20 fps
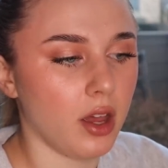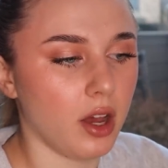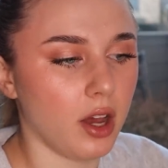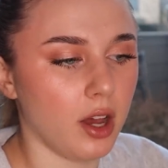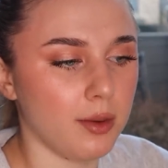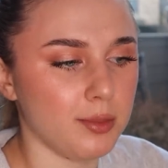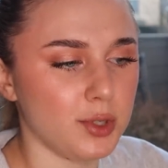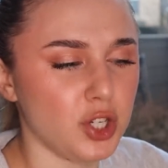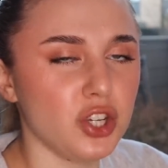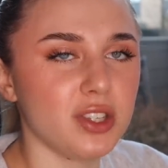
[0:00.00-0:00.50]

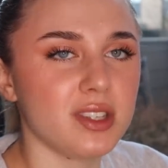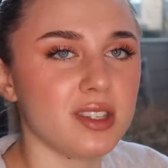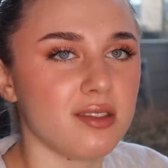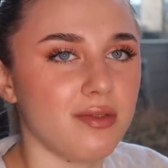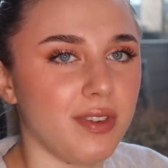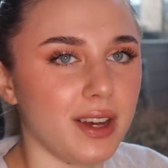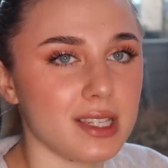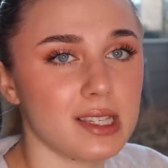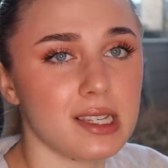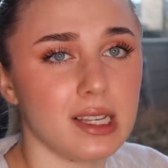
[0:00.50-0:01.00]
um, she uses
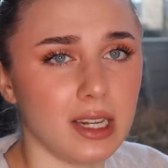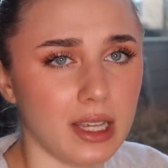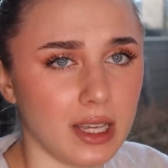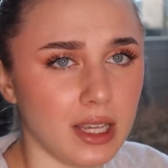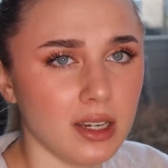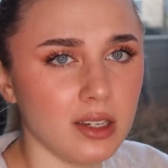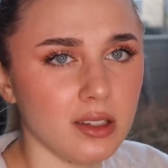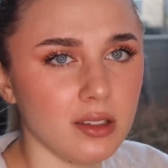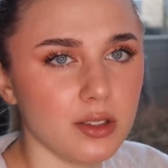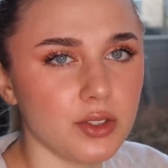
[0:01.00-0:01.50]

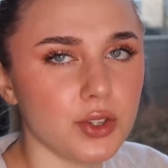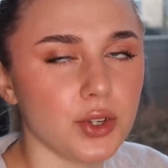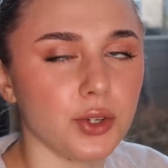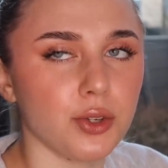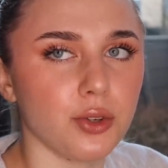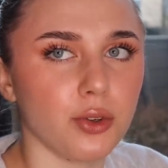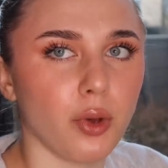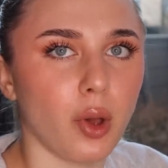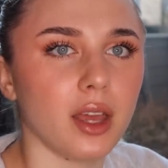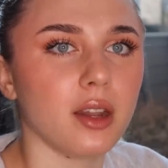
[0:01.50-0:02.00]
Vaseline
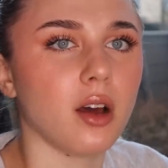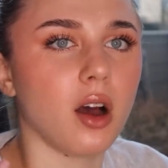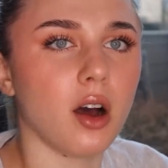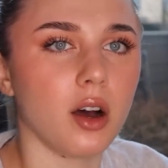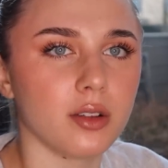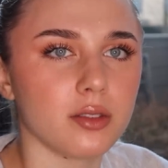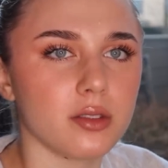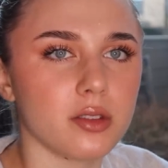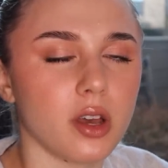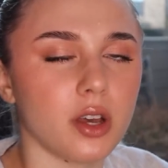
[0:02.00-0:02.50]
to
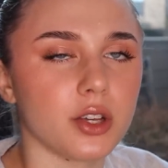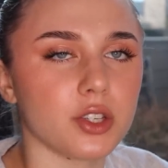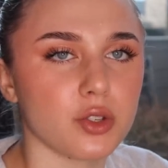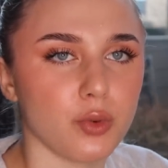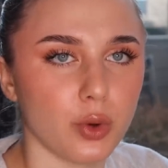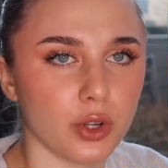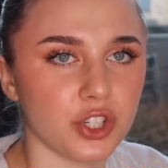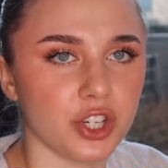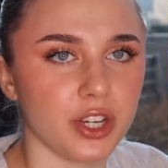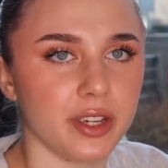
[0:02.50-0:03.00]
enhance her
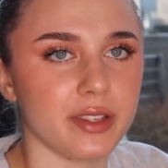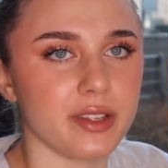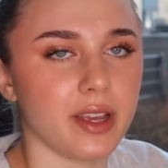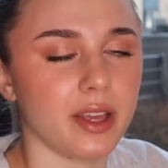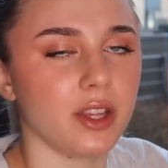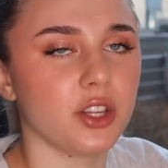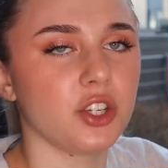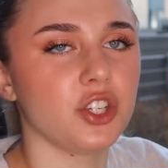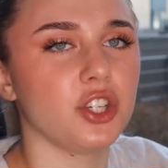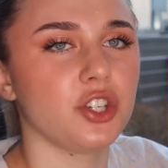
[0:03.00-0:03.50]
swatches
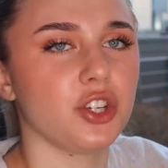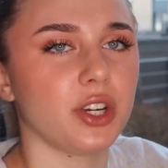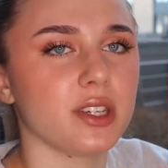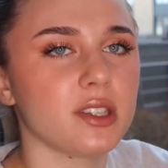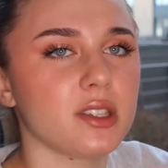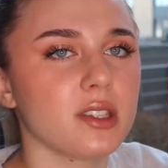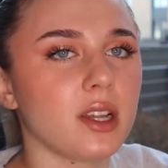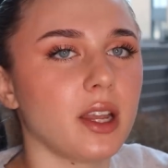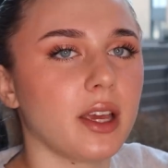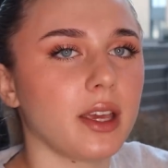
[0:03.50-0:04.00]
and then she
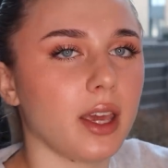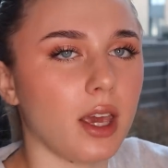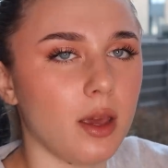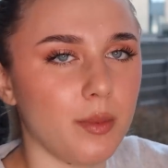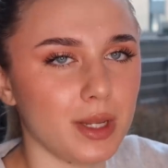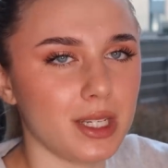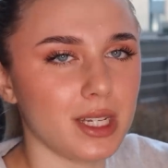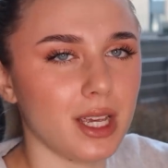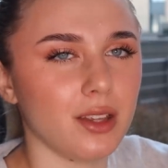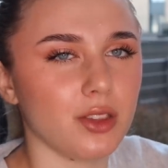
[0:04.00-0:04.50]
tries to like
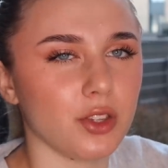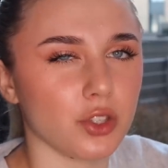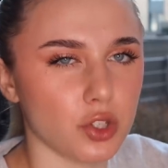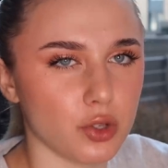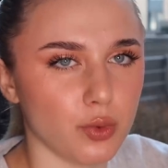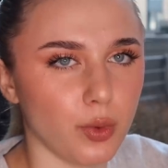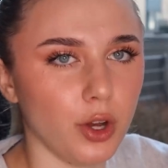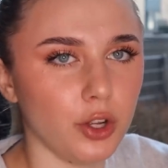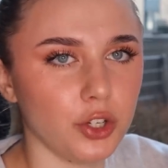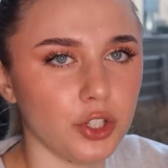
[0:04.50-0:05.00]
imitate the
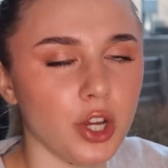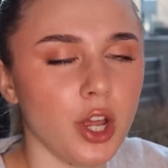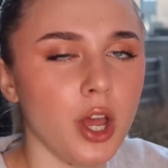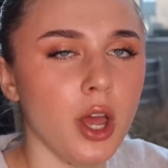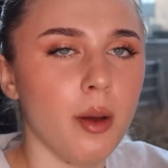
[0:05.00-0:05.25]
swatch,